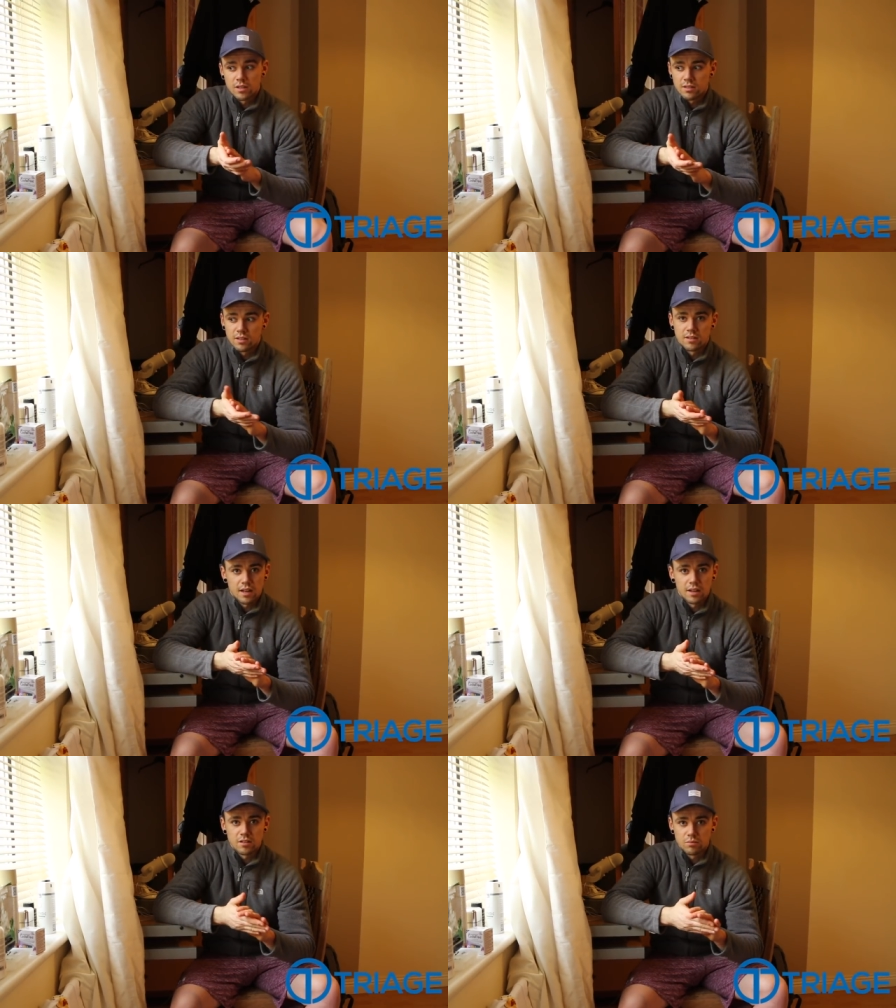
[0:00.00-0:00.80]
since
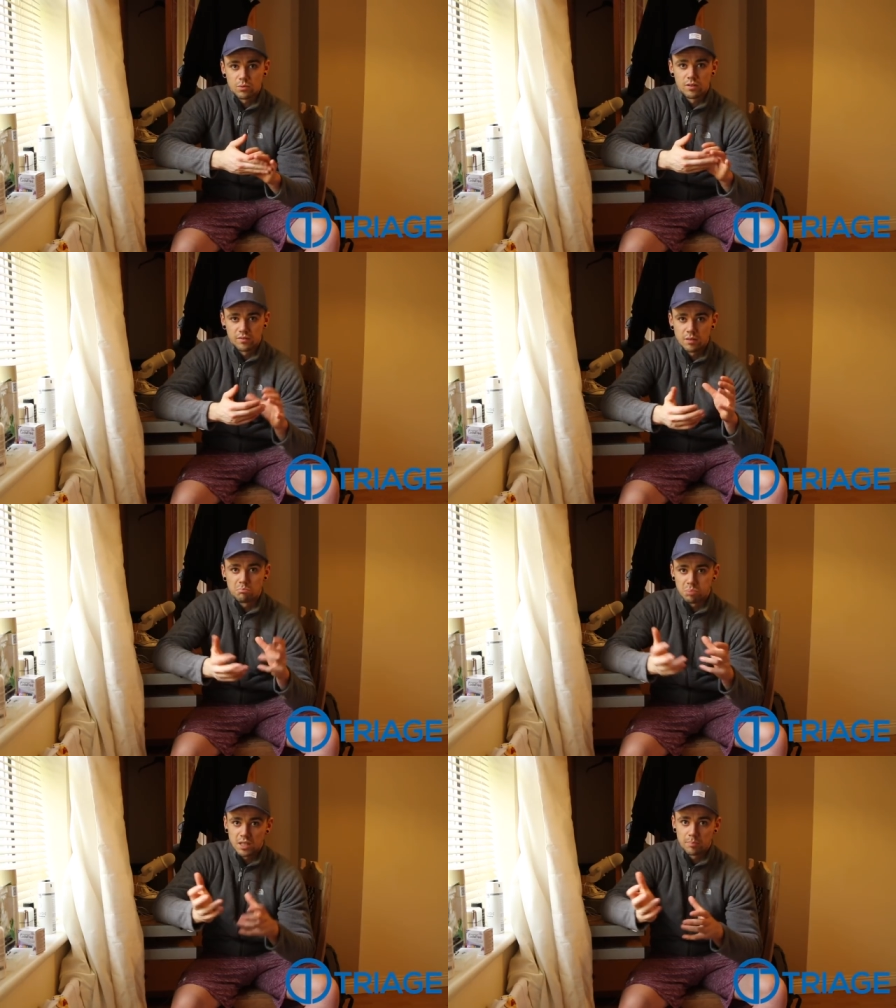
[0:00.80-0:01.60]
that is one of
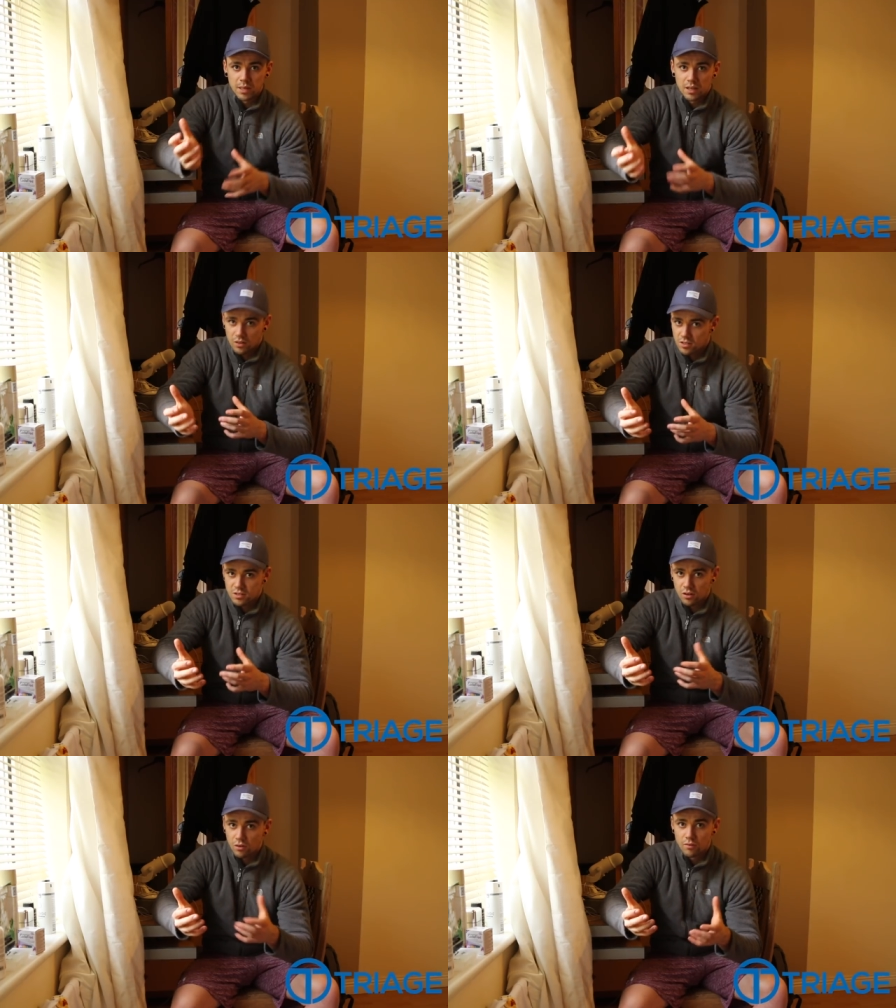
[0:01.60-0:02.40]
the big
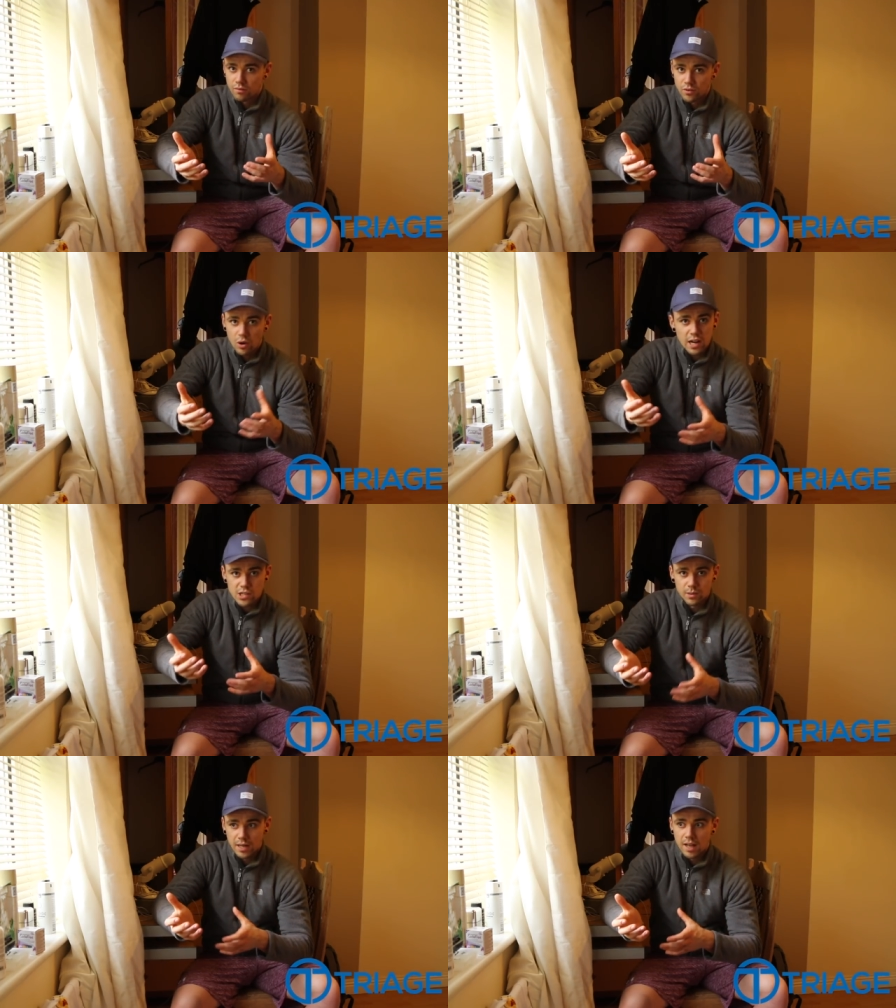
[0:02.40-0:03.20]
pillars of your
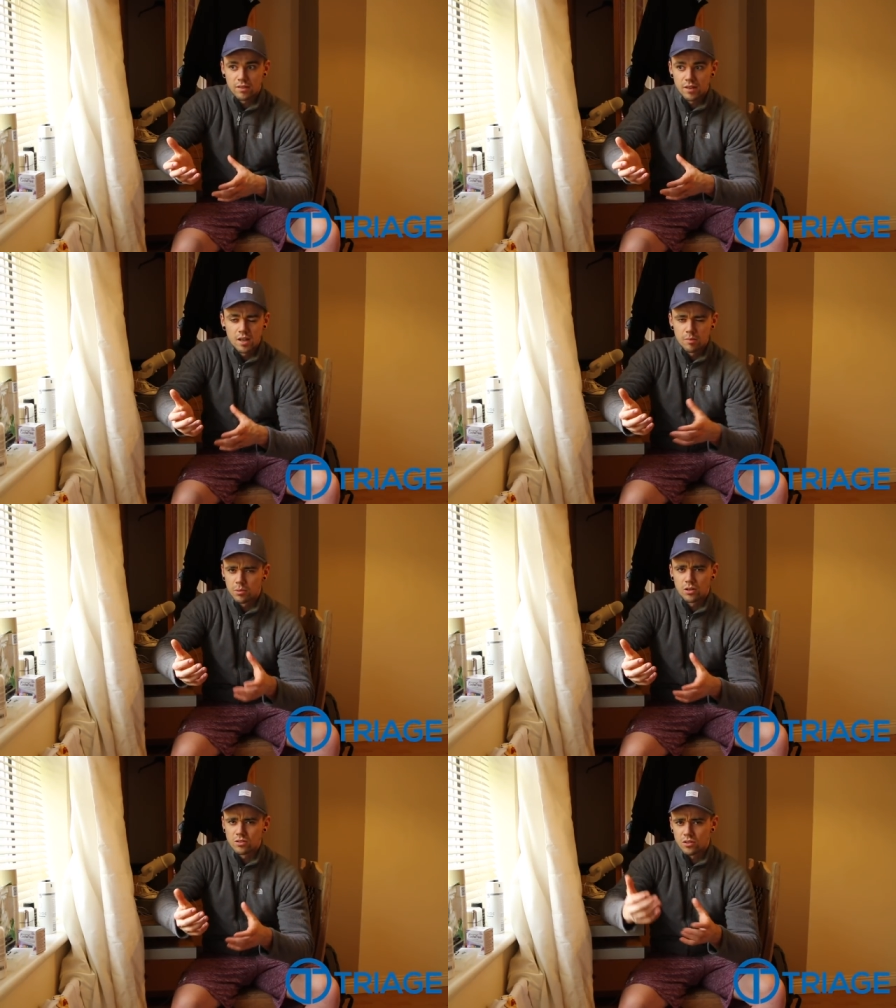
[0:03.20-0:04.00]
actual health
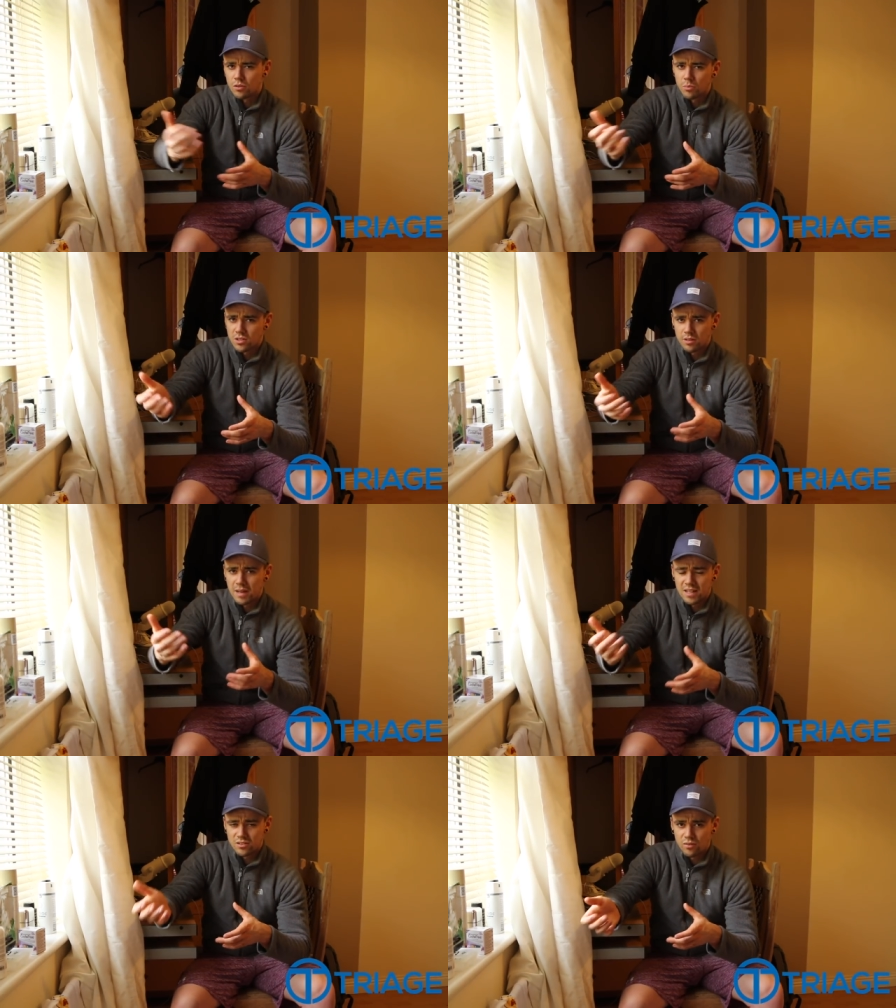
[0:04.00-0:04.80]
but also your muscle
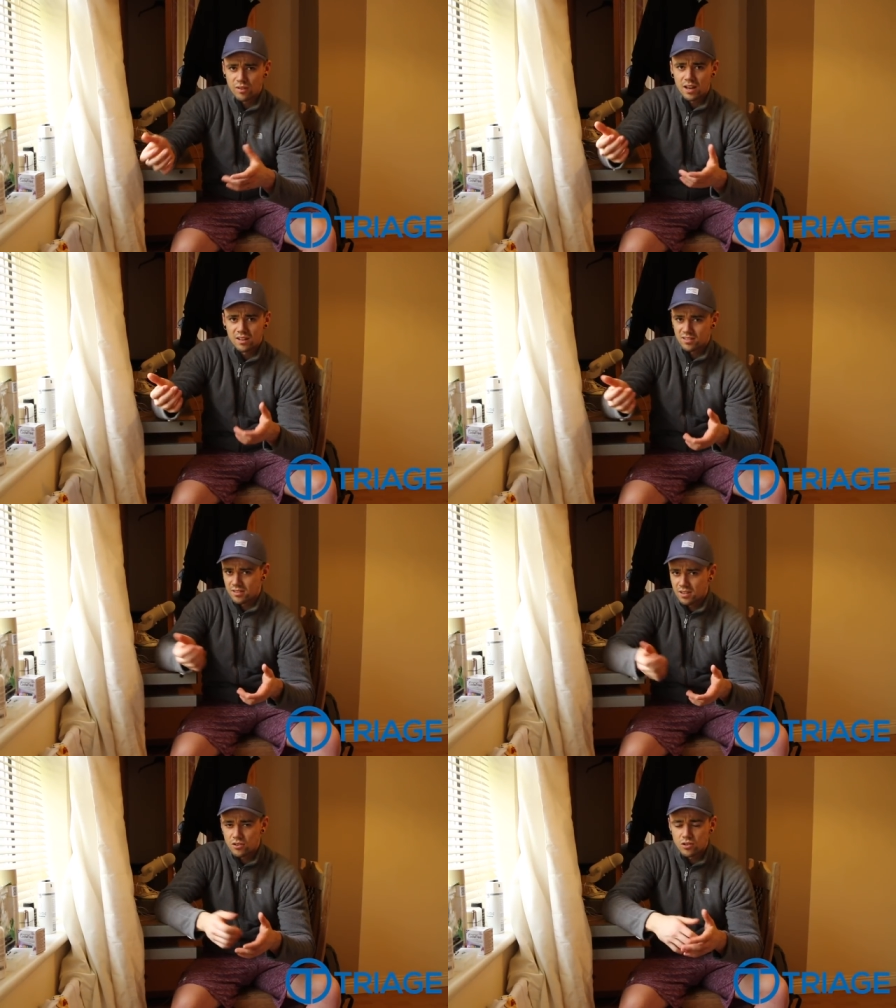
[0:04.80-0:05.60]
mass your fat loss
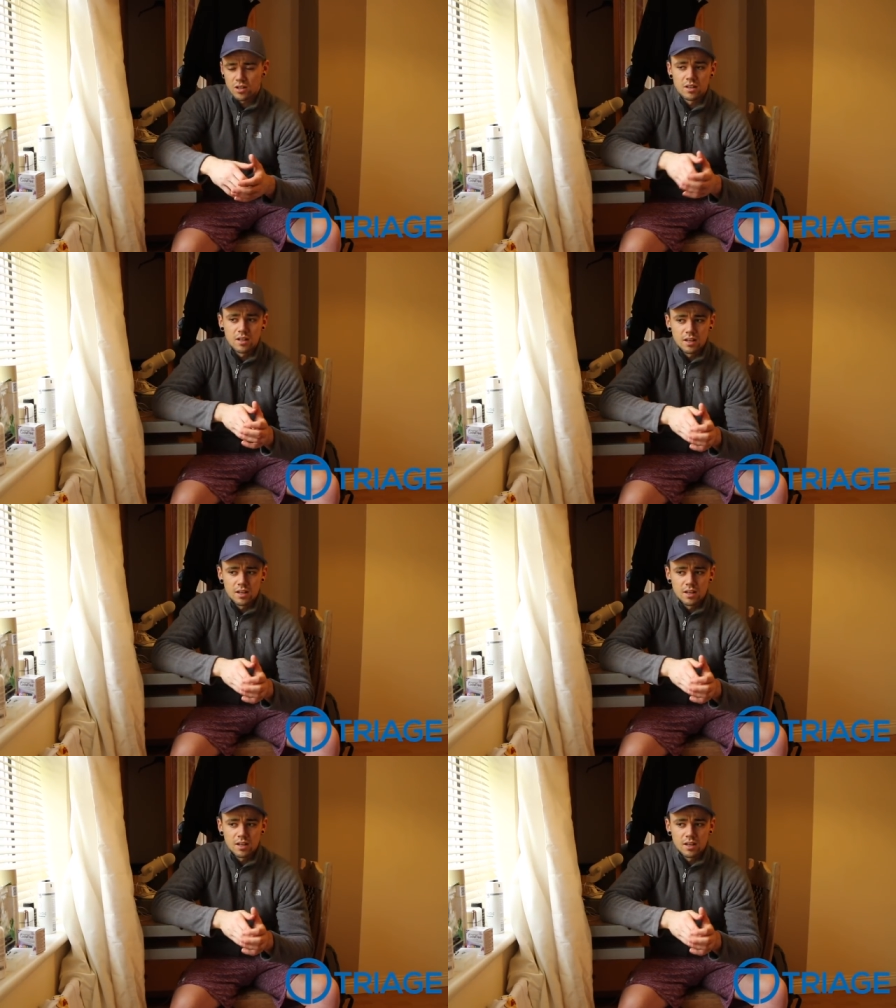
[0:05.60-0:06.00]
etc